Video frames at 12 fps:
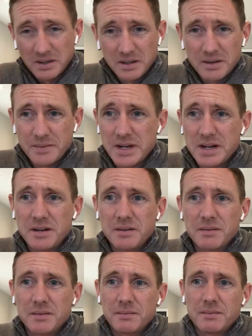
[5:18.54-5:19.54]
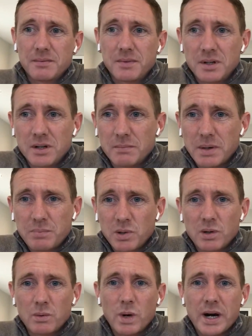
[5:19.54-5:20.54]
I mean, you know, my
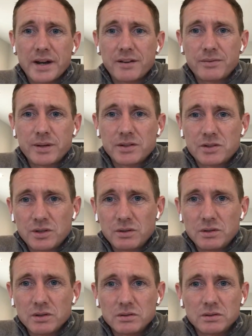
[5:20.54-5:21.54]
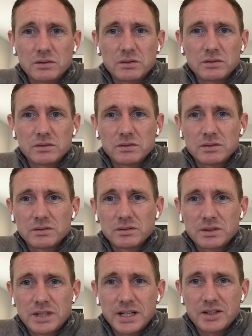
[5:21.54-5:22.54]
poor wife, we had two young
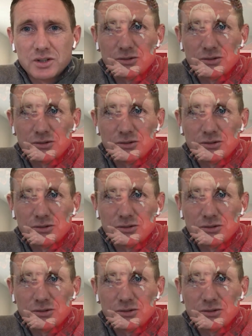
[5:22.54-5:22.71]
kids